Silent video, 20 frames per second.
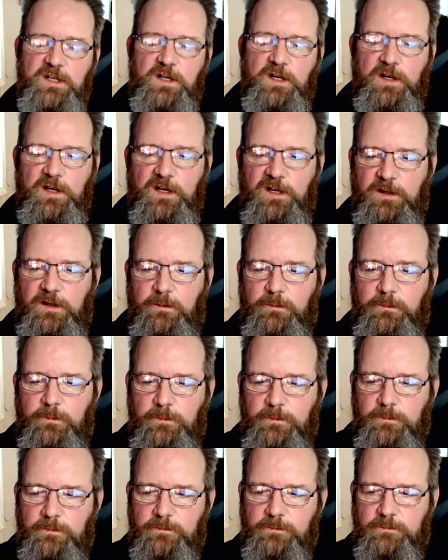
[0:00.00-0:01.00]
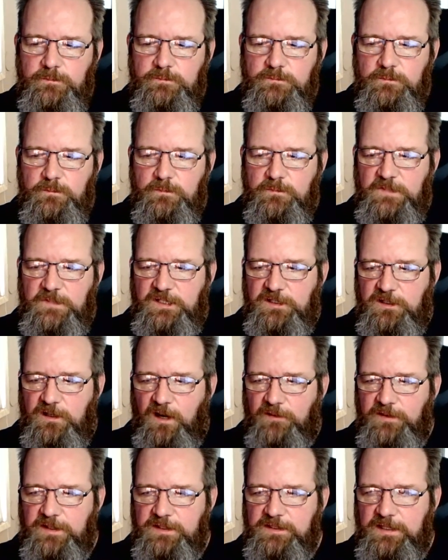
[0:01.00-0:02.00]
But there
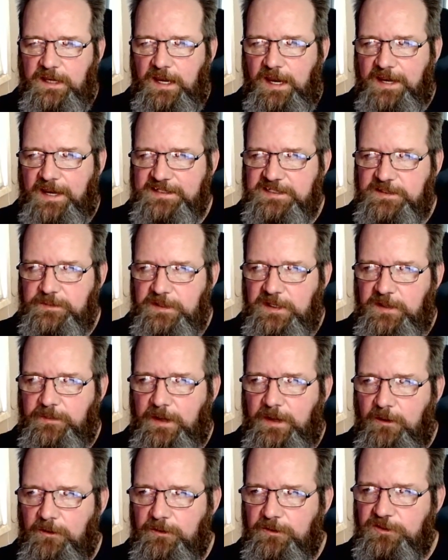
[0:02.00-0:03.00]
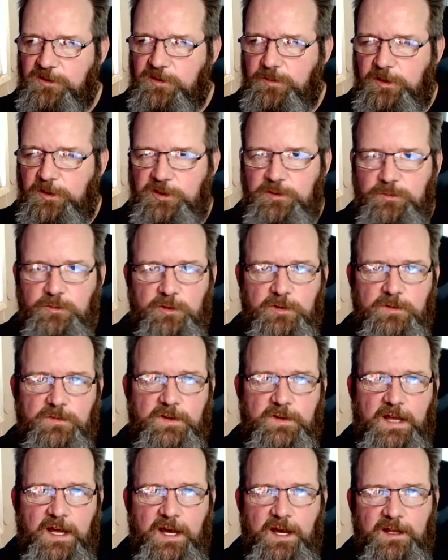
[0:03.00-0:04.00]
obviously has to be a power distribution board
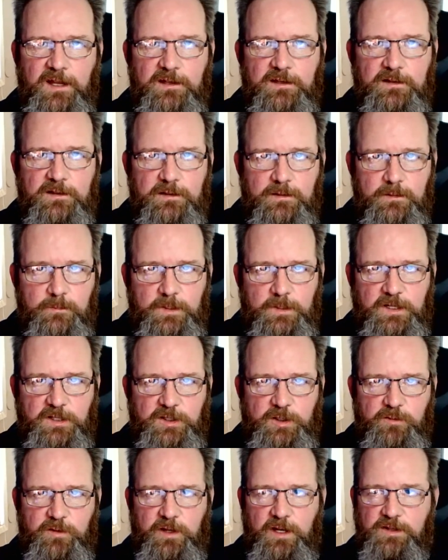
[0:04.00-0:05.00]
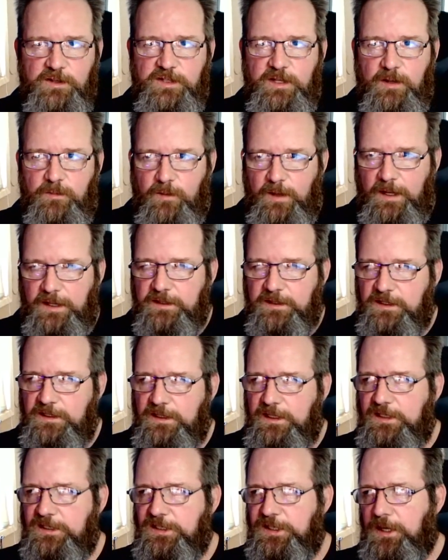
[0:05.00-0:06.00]
for that, because you've got stuff like the
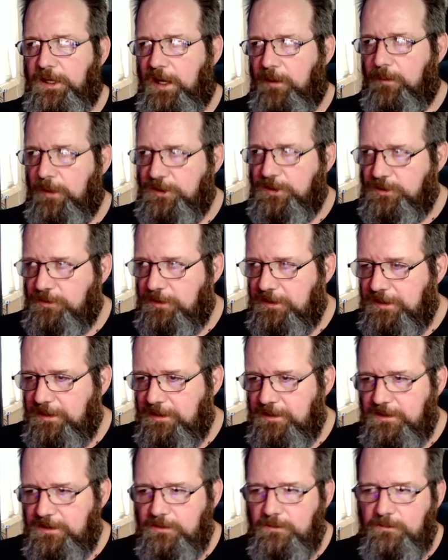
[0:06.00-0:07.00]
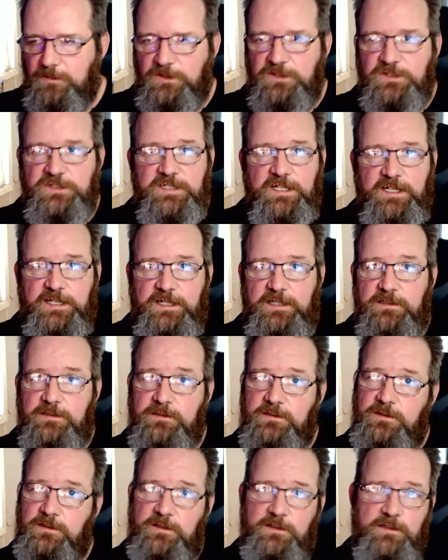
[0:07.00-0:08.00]
DJI Matrice, which is taking
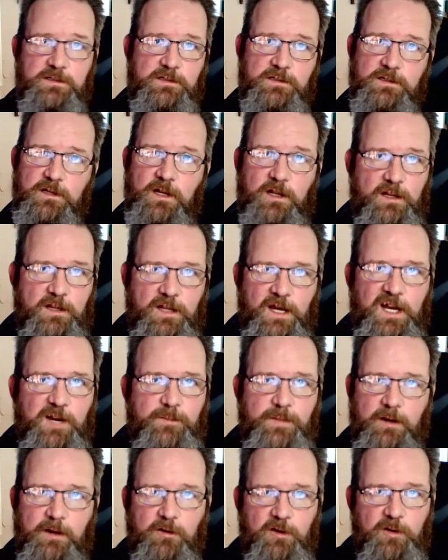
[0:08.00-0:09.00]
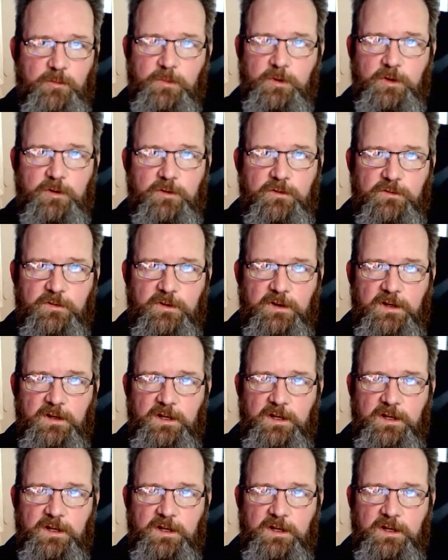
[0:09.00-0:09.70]
a lot of power to move.